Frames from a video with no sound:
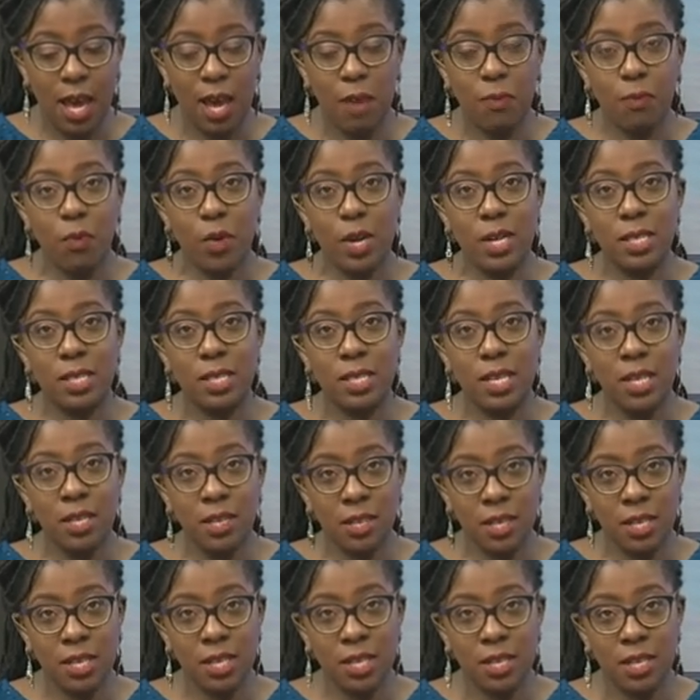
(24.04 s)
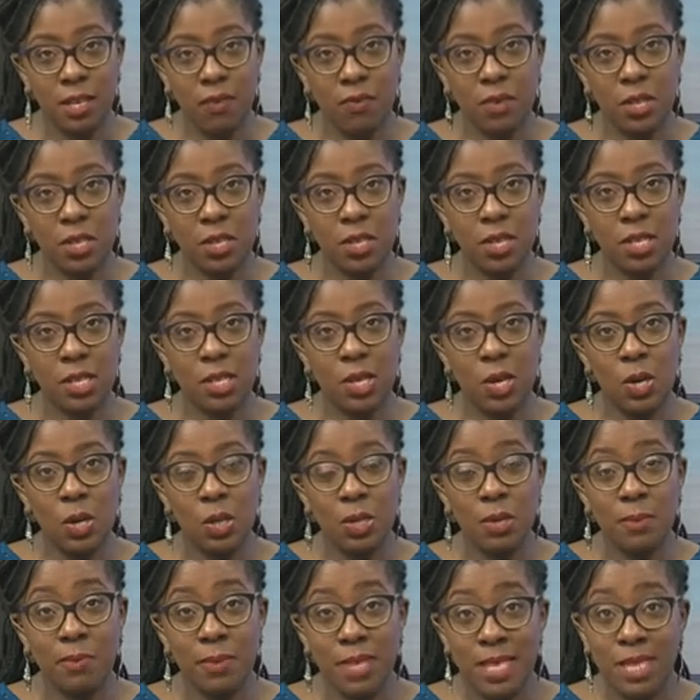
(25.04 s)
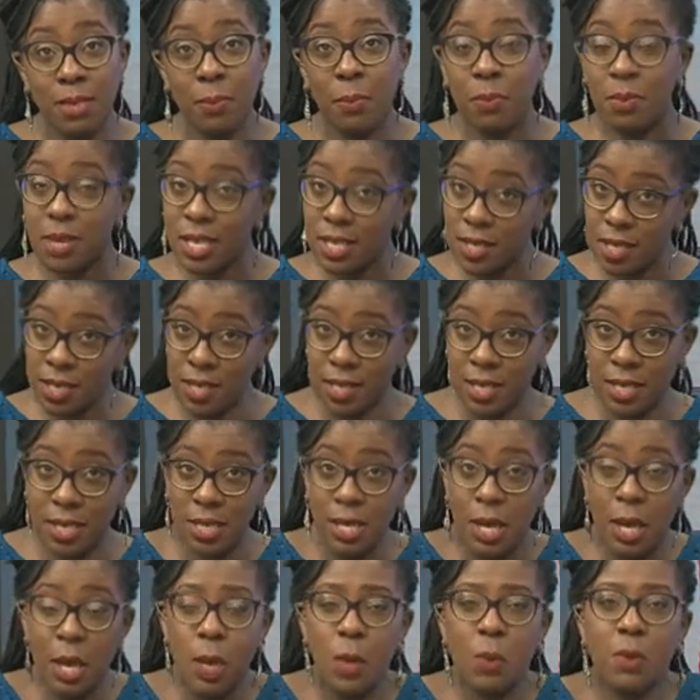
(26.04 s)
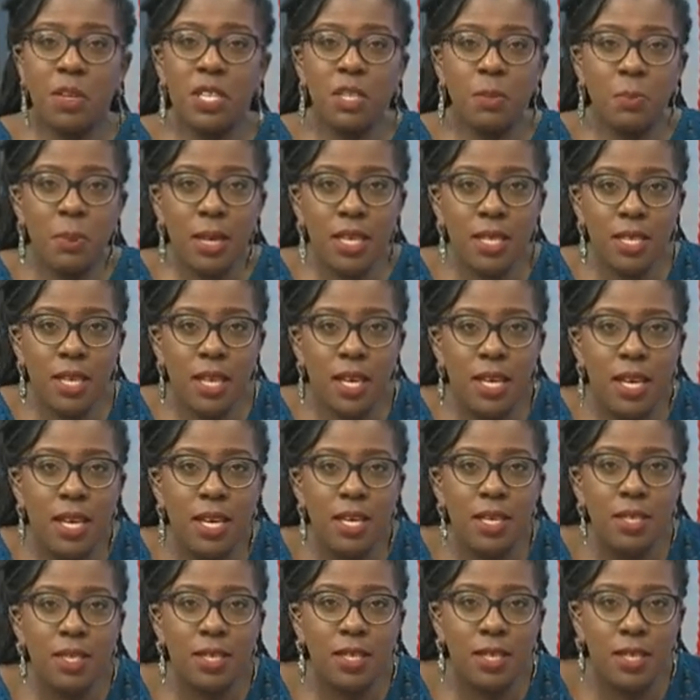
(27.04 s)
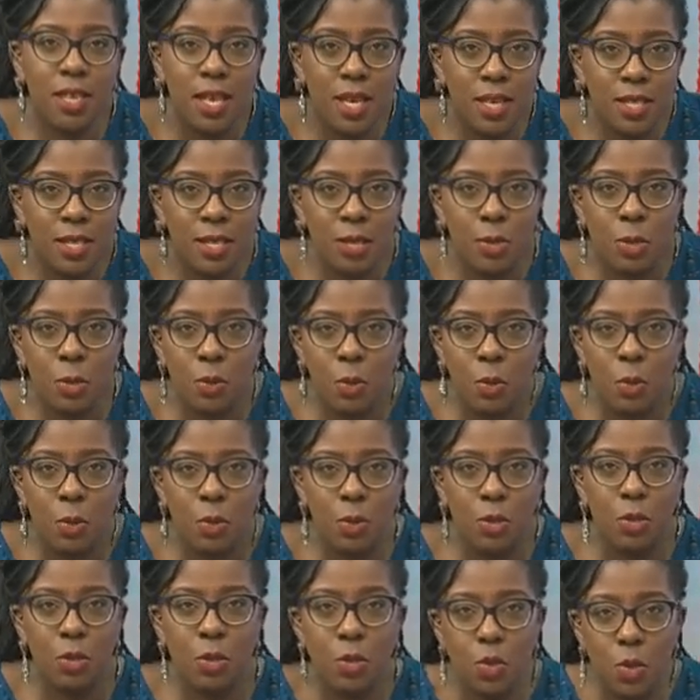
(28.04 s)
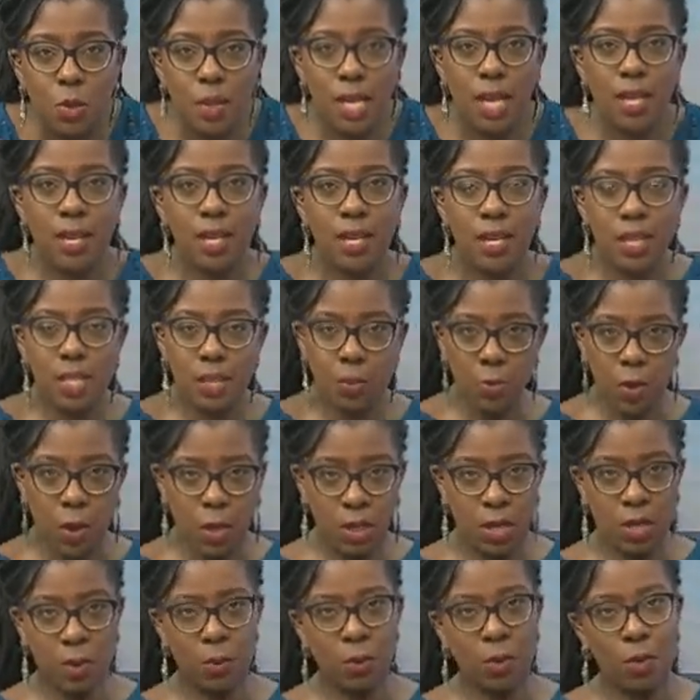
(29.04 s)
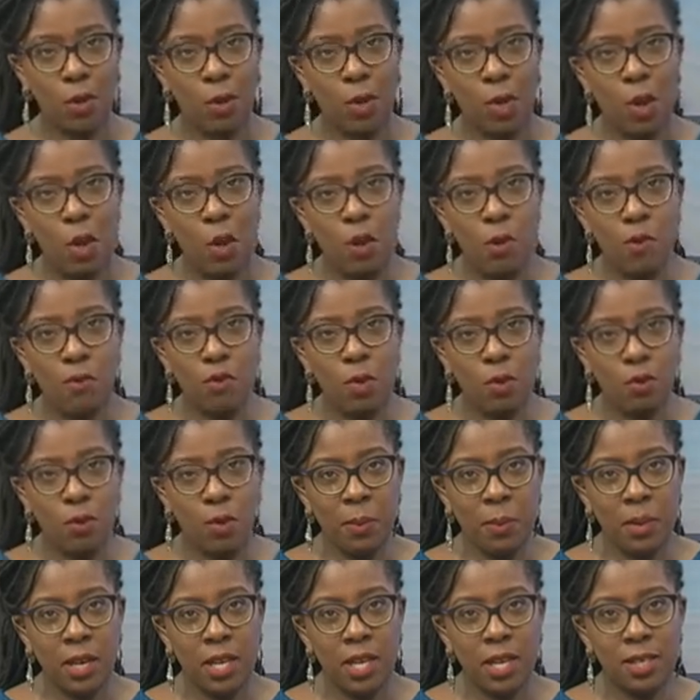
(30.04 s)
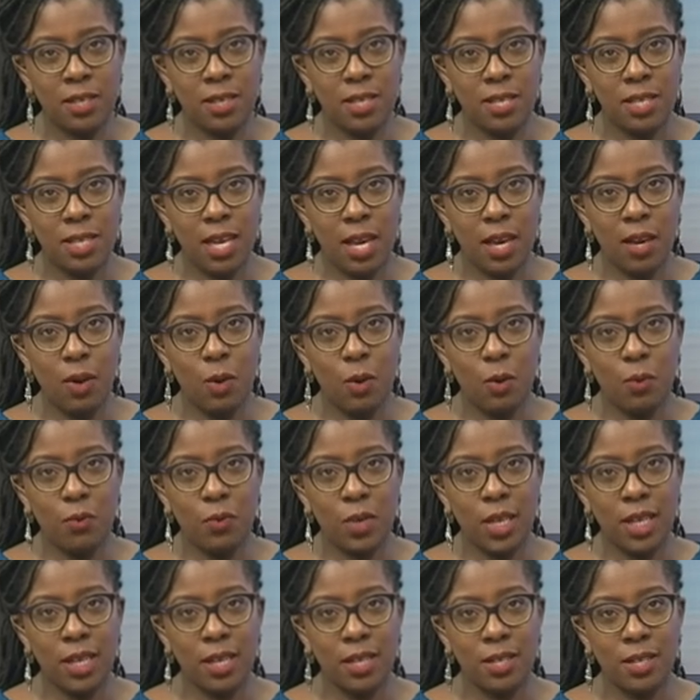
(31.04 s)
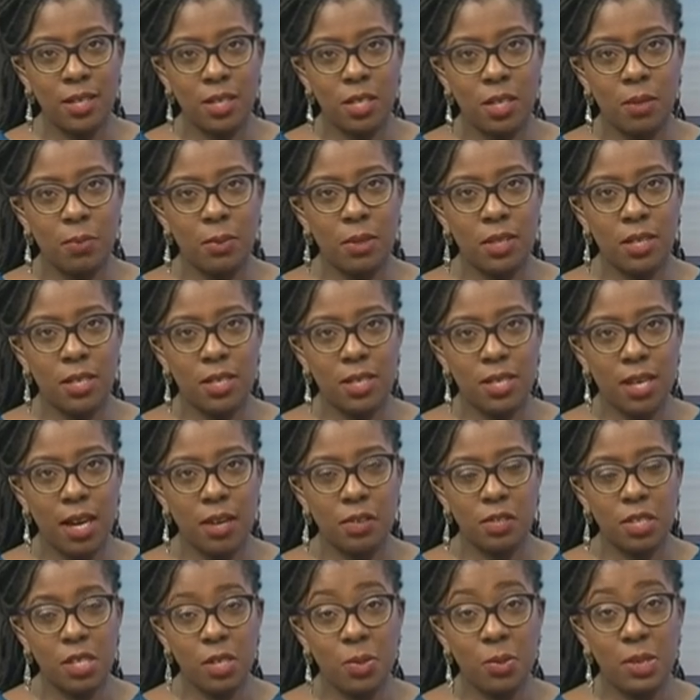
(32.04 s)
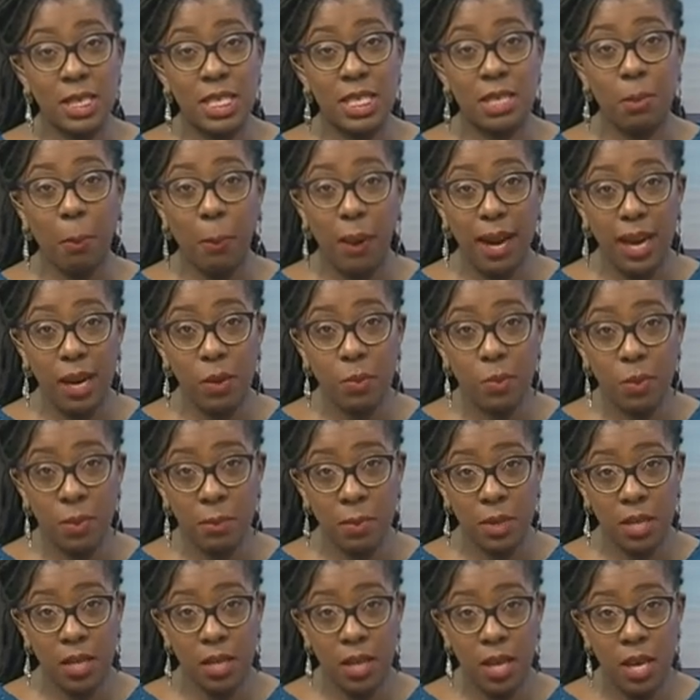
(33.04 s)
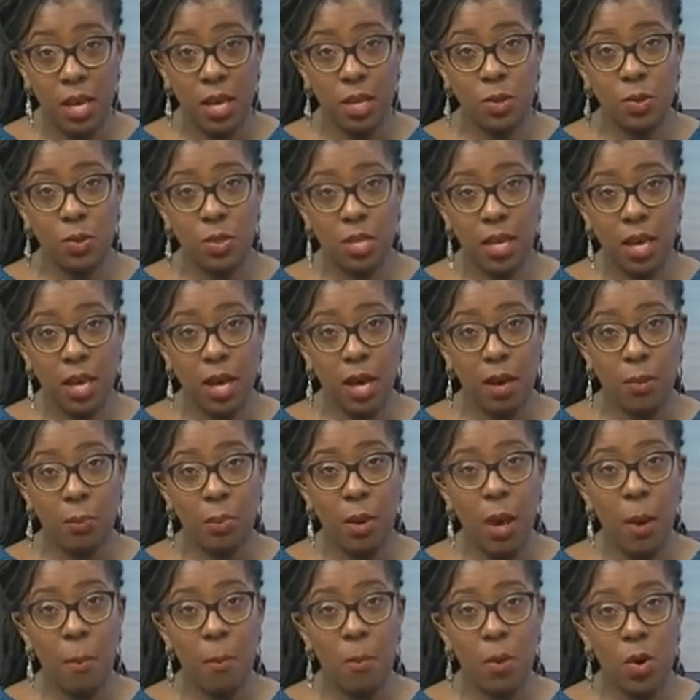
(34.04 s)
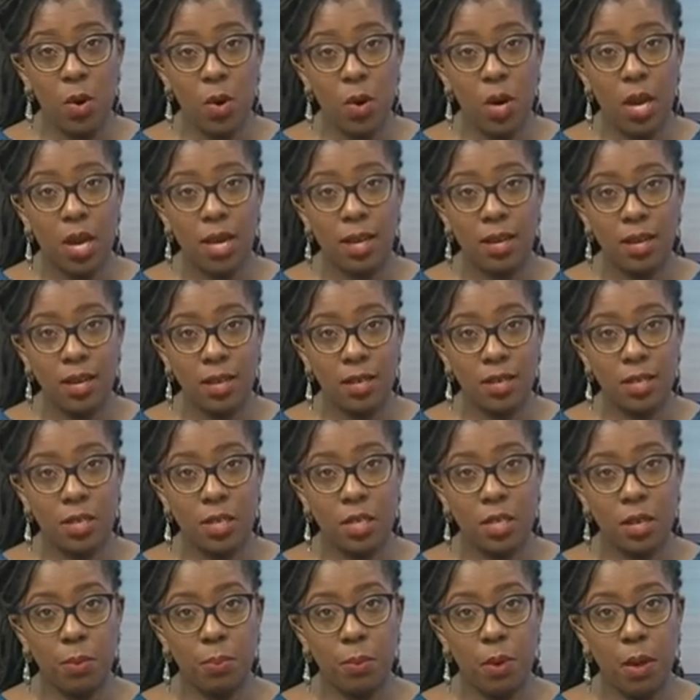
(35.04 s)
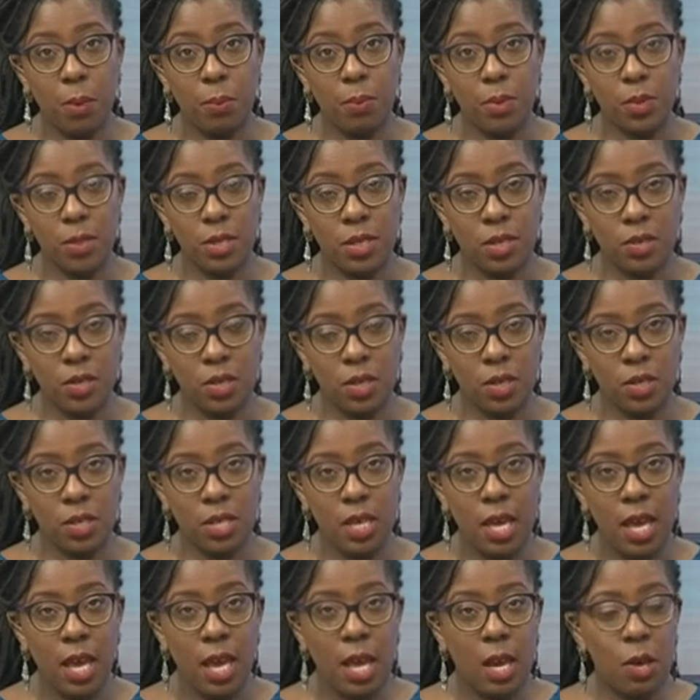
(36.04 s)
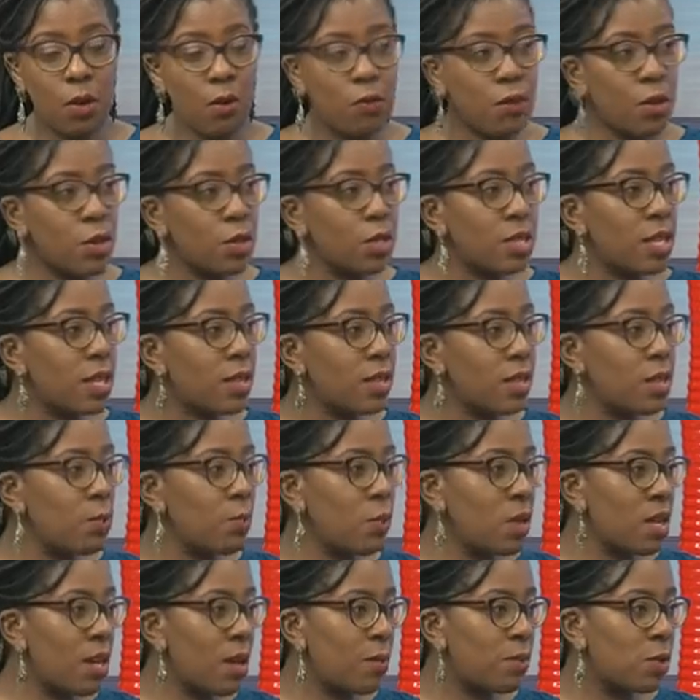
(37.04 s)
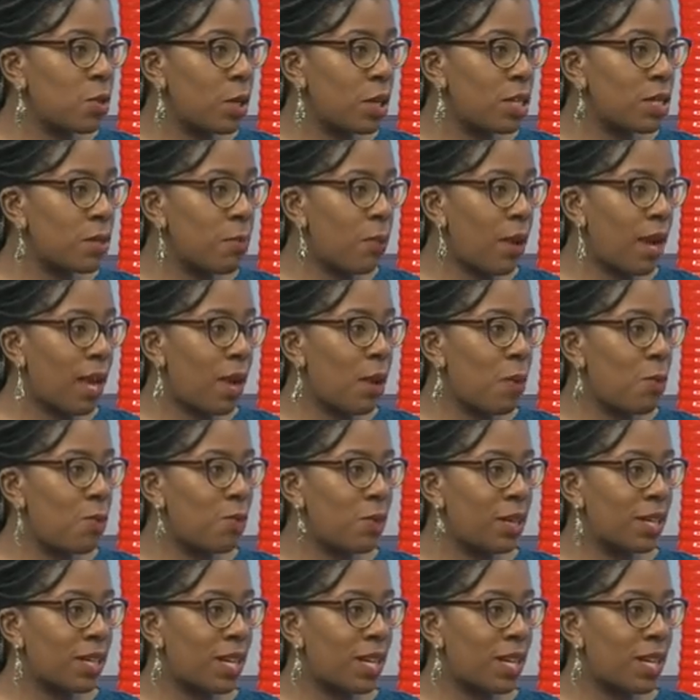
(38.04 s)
for a series, a TV series called Miss President, which basically seeks to show that it is possible for women to take over leadership in this country, to inspire women to take up more leadership positions. And of course, this morning I'm joined by one